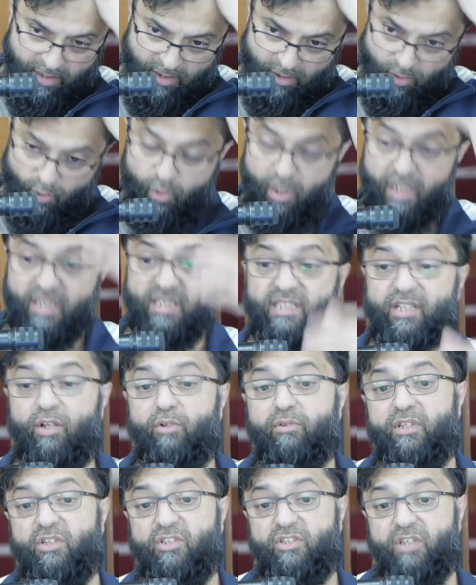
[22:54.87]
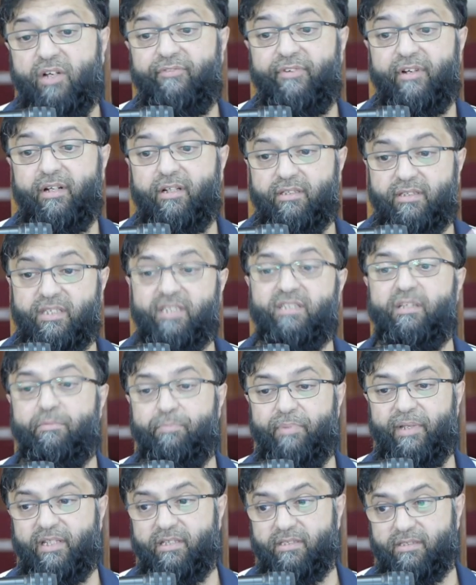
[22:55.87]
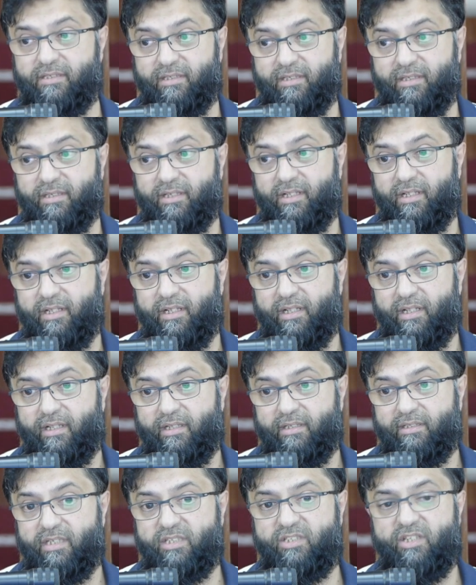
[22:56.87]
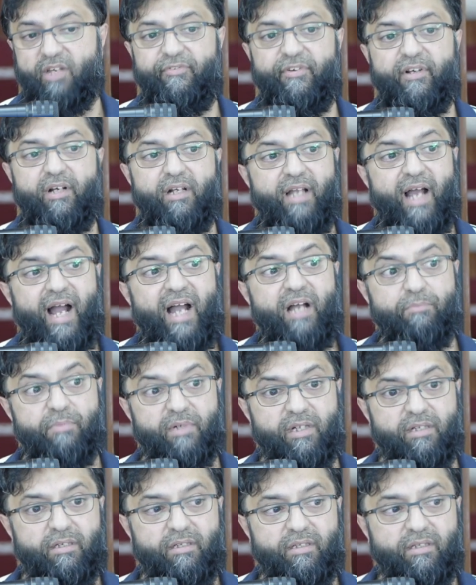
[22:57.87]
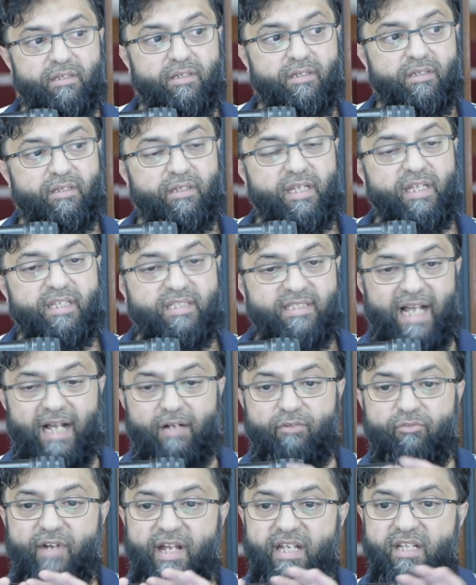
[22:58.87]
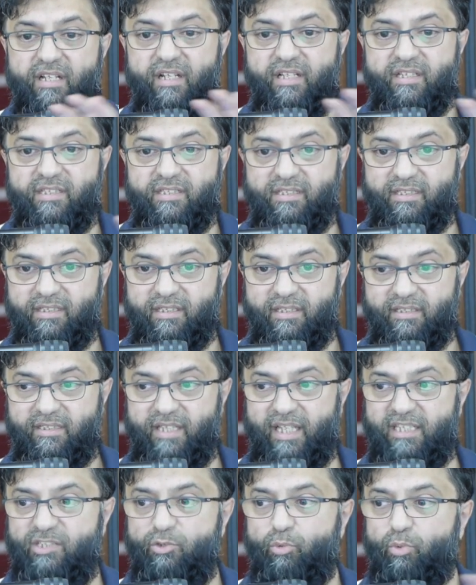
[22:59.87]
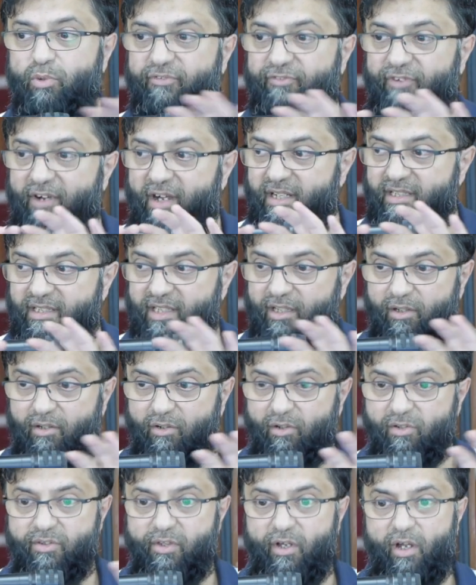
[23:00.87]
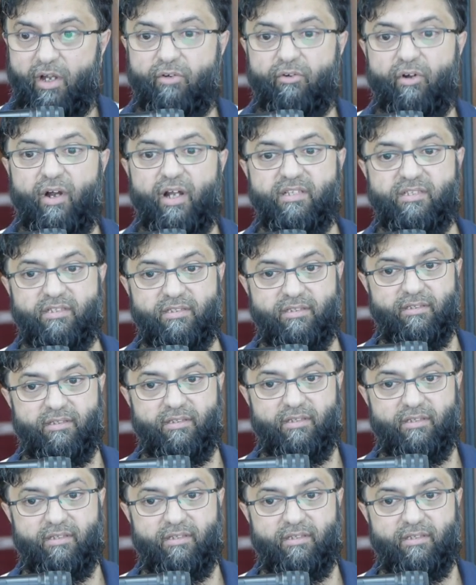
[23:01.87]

or until the shafaq disappears. The shafaq al-ahmar is that redness that you will find on the horizon.